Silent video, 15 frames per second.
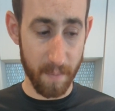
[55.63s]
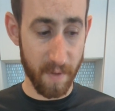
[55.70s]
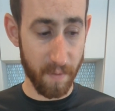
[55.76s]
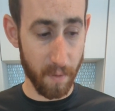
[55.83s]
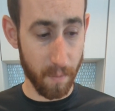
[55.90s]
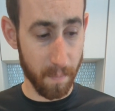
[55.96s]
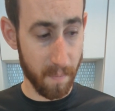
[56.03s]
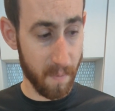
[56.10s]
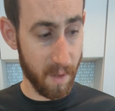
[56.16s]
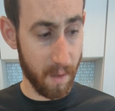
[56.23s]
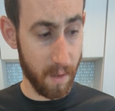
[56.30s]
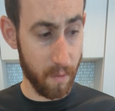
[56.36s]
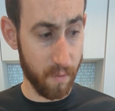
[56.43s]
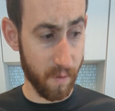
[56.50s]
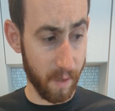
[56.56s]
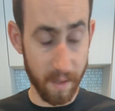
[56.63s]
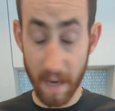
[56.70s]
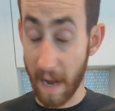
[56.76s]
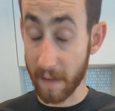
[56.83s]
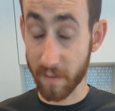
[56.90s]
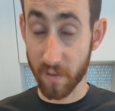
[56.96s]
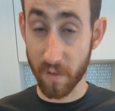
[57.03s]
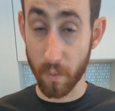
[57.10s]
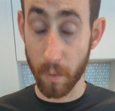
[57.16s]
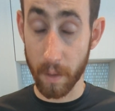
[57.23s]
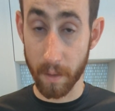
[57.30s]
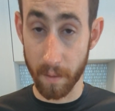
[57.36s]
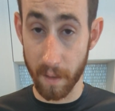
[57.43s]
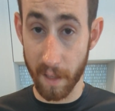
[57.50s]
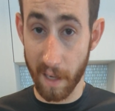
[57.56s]
If you're hugely attached to one,
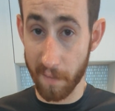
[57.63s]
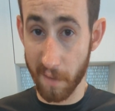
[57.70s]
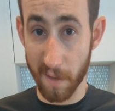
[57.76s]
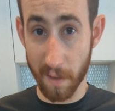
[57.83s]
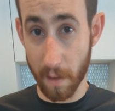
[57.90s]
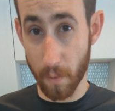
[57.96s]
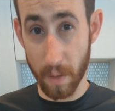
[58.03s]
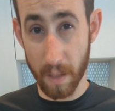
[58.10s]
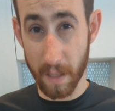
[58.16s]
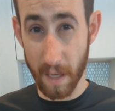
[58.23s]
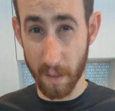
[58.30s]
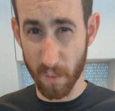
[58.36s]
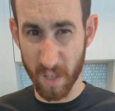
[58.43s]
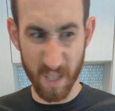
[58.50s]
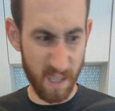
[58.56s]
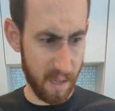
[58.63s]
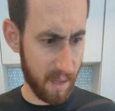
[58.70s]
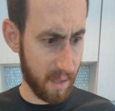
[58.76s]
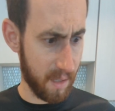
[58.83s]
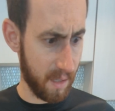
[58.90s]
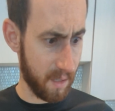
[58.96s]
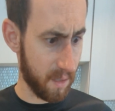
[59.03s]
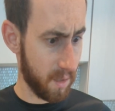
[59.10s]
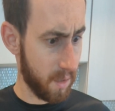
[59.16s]
then obviously we can add one into the kit.